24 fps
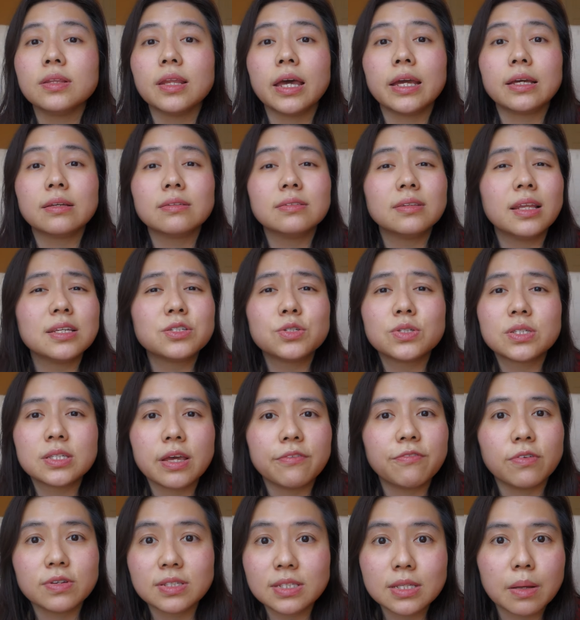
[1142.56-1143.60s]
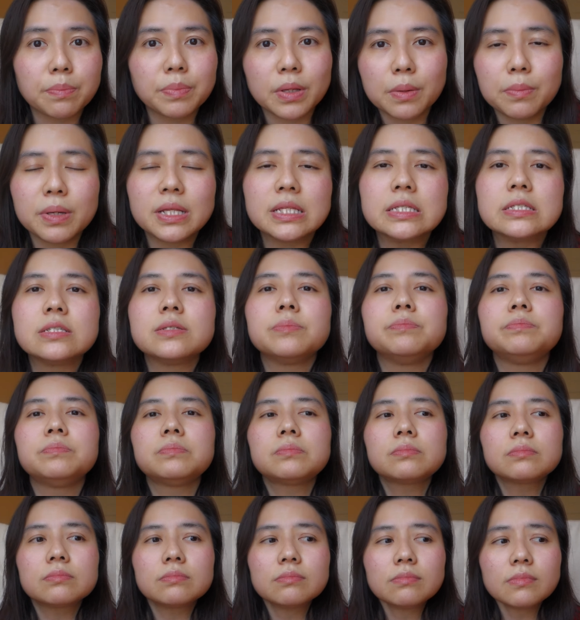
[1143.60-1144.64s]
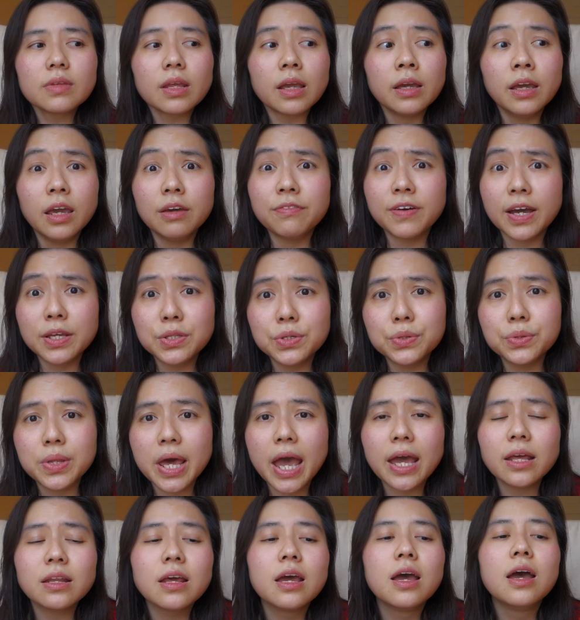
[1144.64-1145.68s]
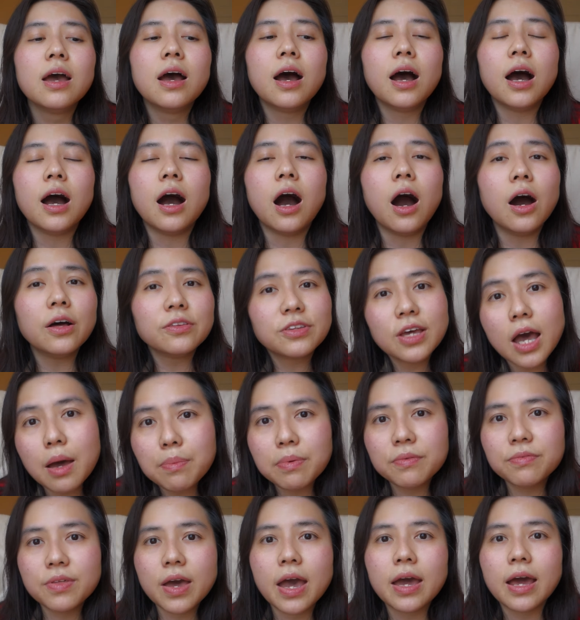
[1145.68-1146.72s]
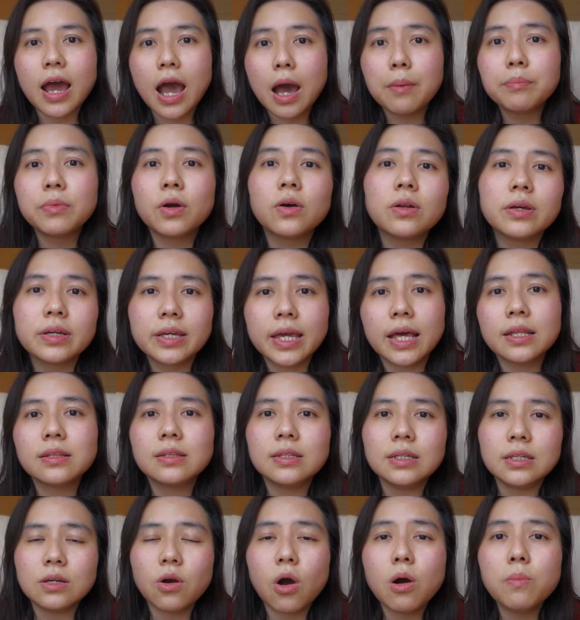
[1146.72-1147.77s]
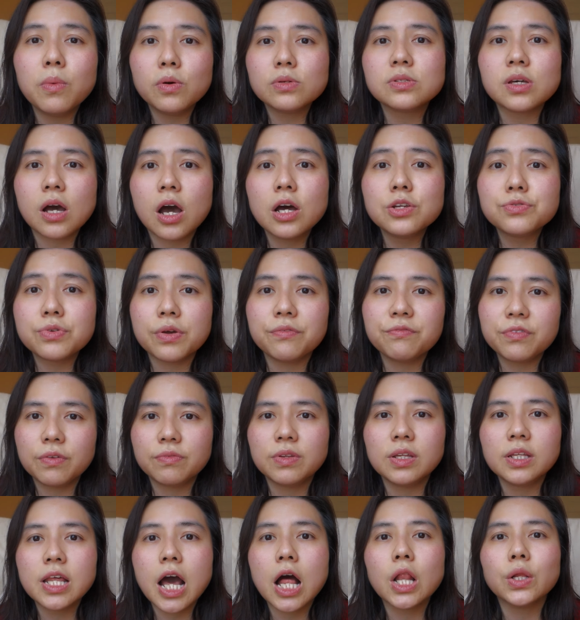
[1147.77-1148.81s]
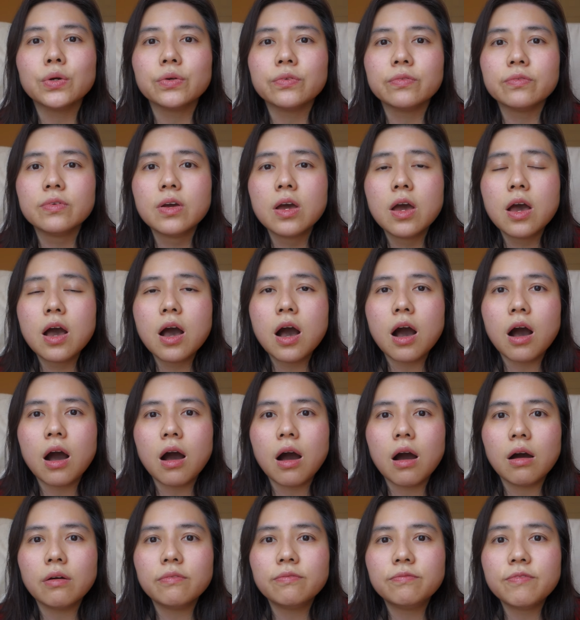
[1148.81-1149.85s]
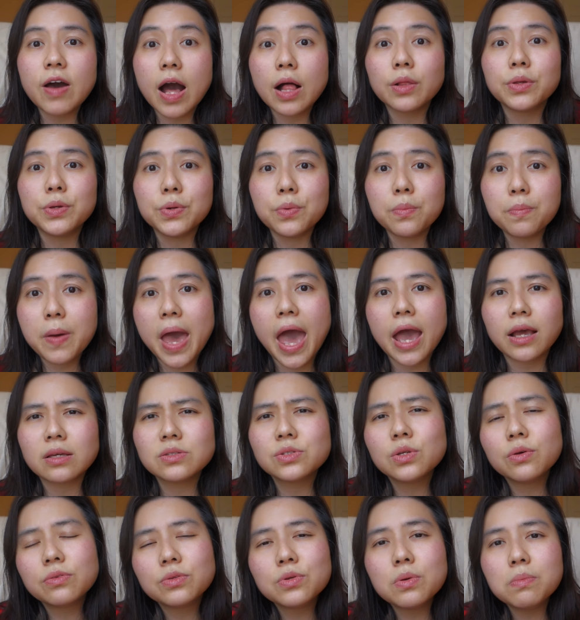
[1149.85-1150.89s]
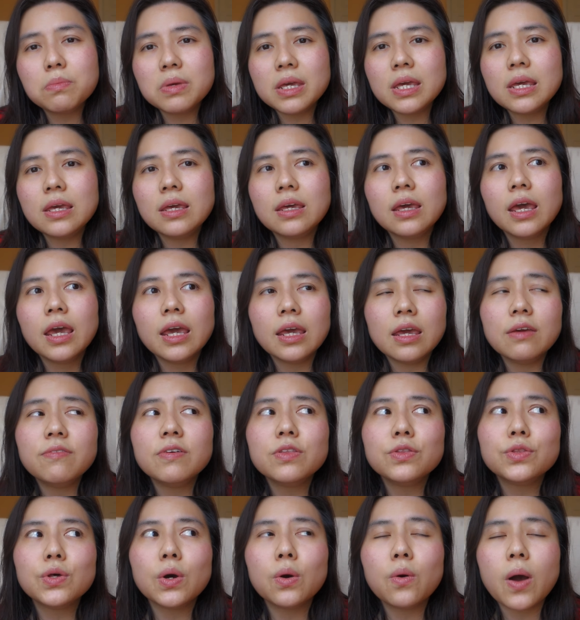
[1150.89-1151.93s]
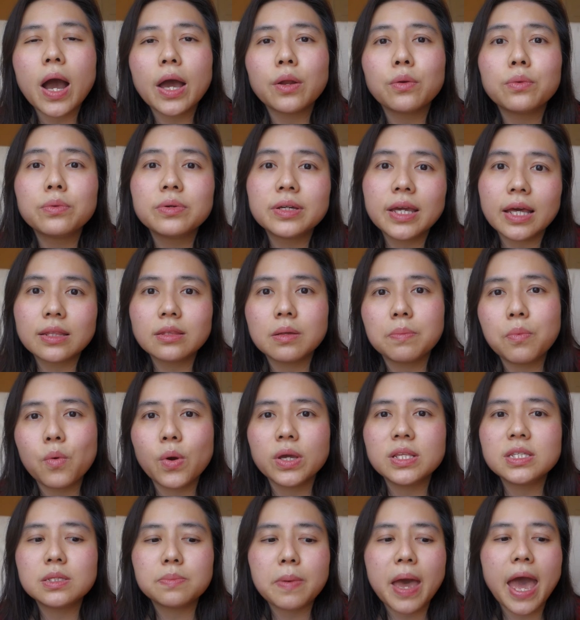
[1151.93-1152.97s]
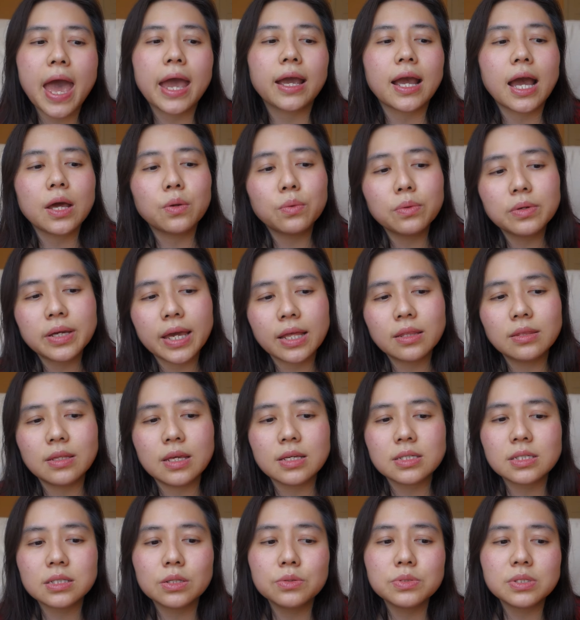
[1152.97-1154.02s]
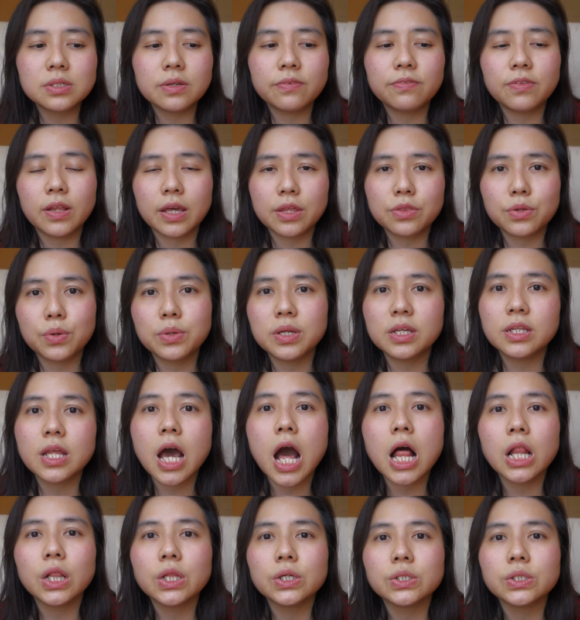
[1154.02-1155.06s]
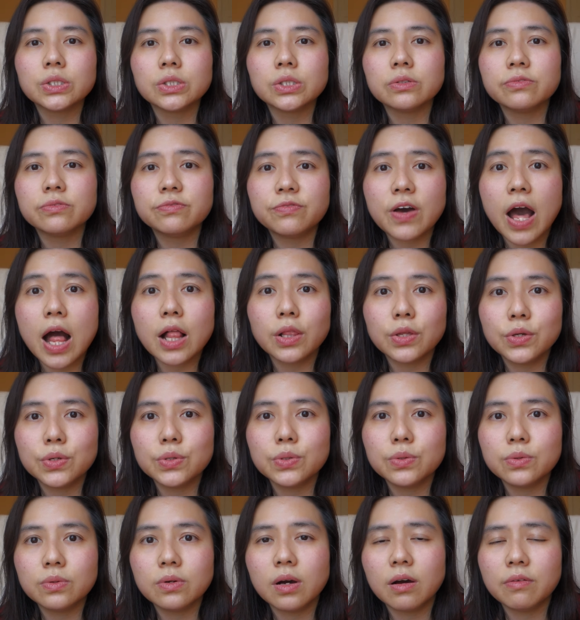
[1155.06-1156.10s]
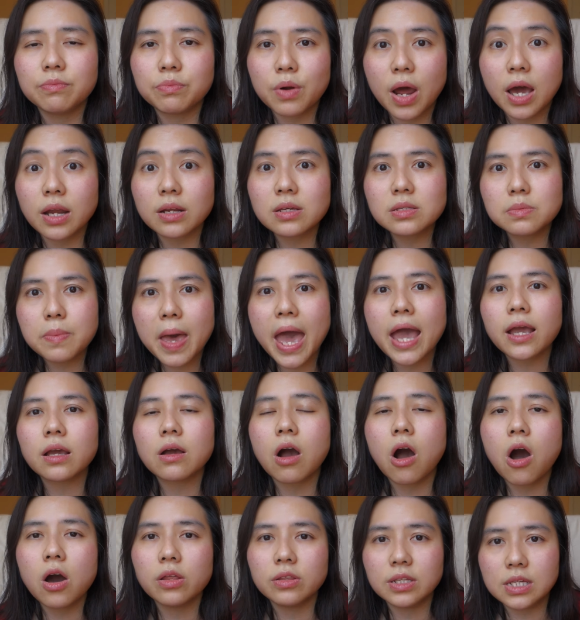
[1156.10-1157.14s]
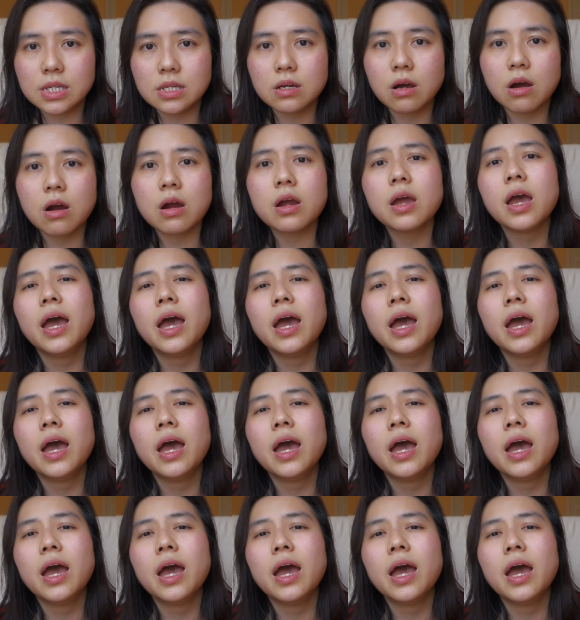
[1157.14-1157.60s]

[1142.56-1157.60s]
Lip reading: like, let's just say for supplements. If I do that, on top of that, I'm gonna get the almost $150 value back. So to me, even though I don't get the points back, I don't get the exclusive like $30 value of products back on ER,